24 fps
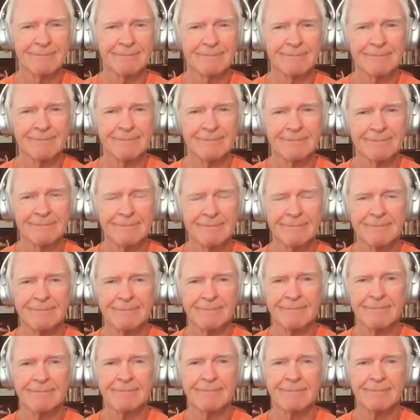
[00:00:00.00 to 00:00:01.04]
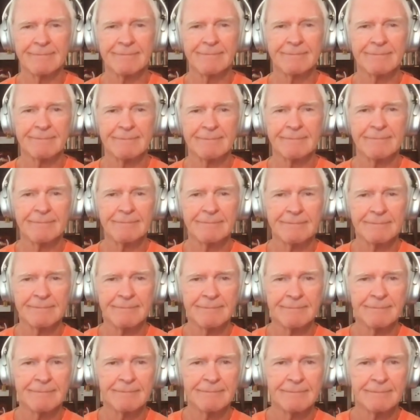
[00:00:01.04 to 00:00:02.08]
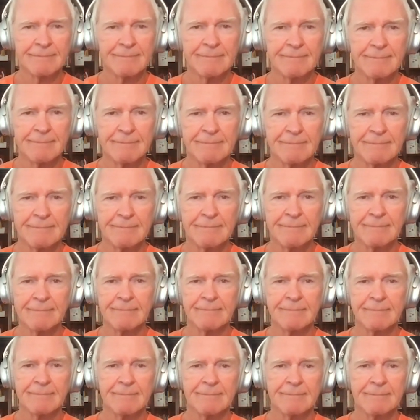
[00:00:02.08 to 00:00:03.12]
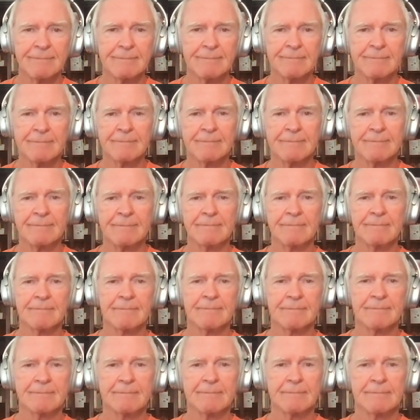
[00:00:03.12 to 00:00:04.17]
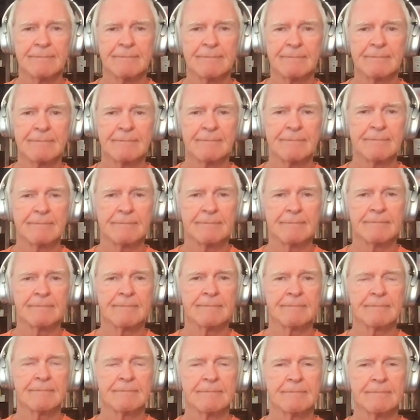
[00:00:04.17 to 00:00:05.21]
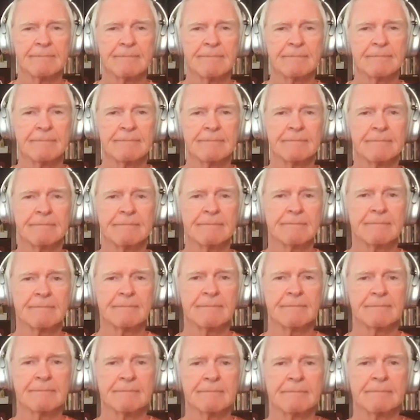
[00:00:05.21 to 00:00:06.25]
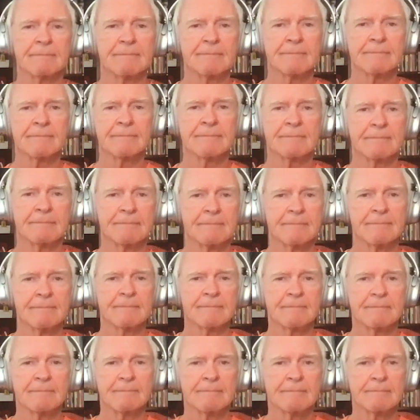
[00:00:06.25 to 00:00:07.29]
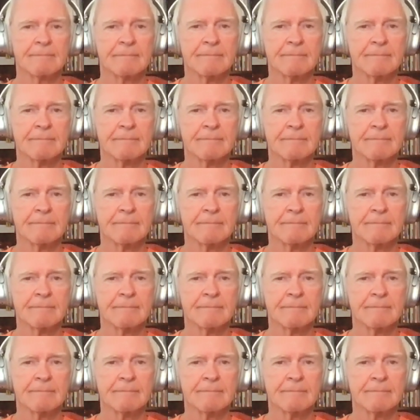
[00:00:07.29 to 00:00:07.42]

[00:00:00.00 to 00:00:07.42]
[no speech]